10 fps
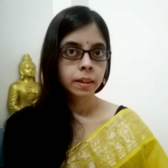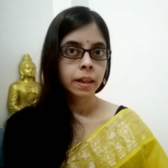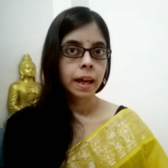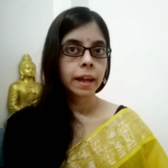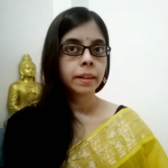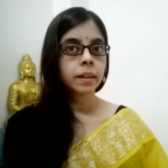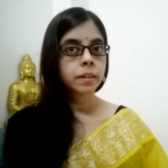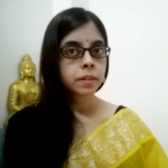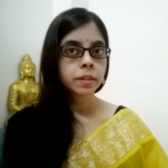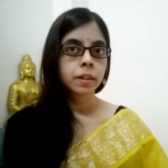and the
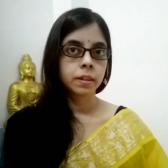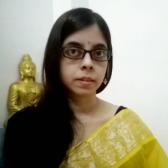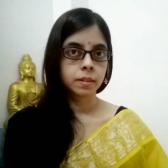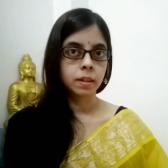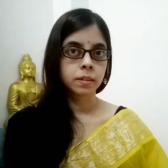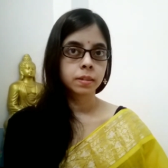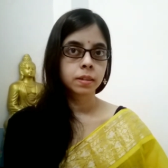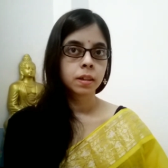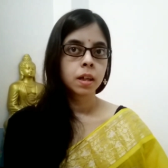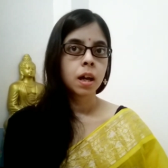Natyashastras
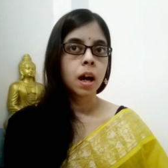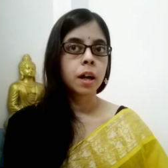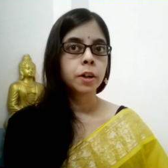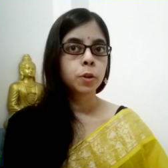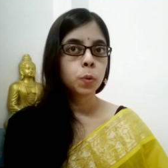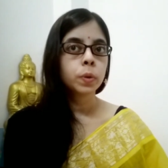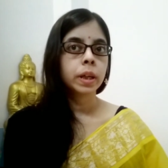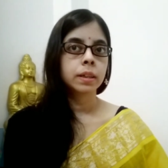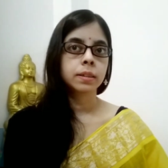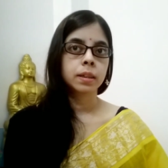are known
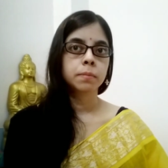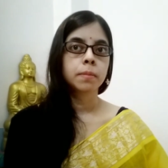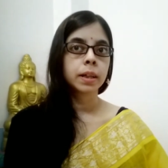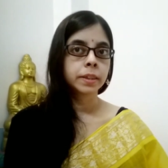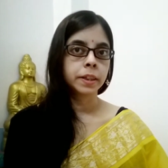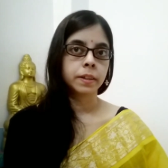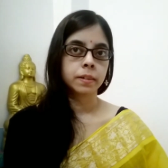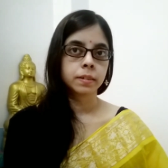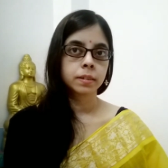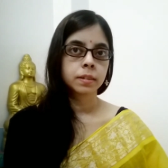as the
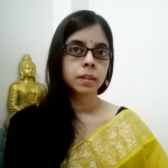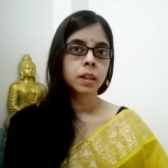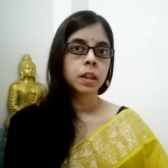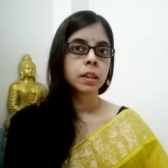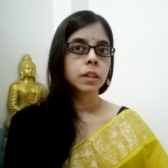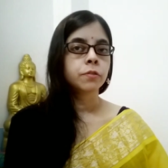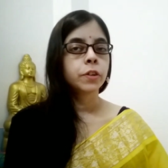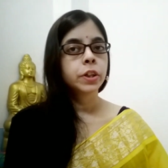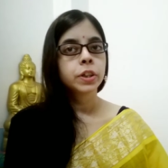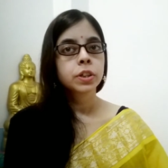matrikas, the
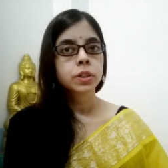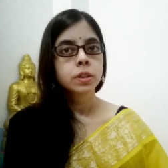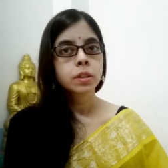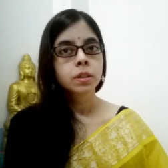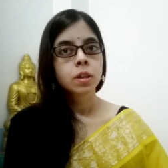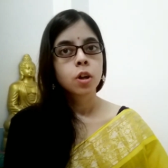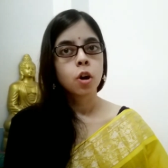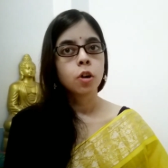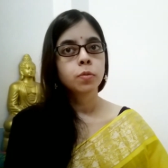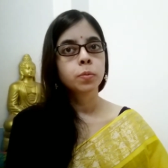variations
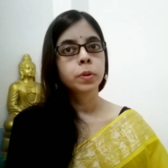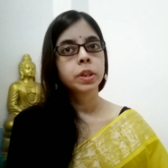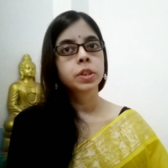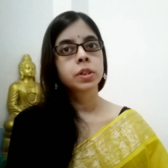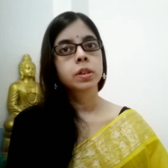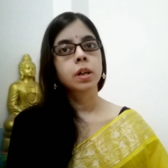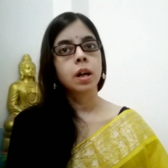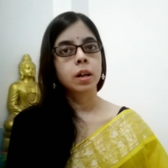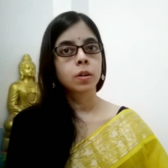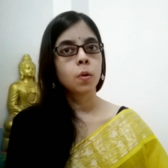of which
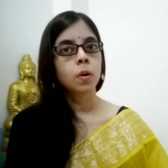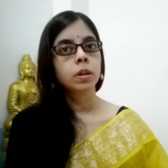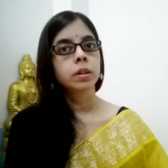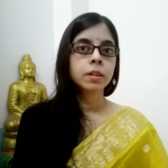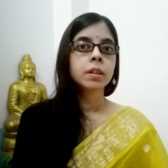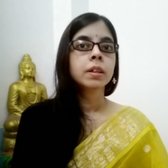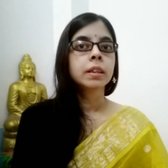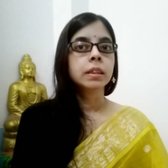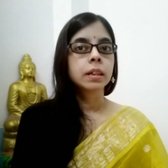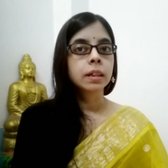are called
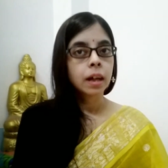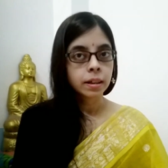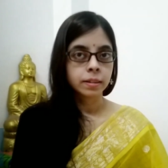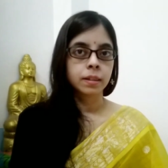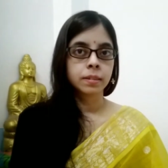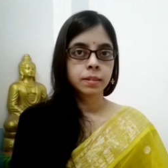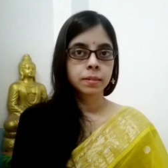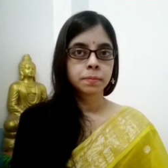the Karanas.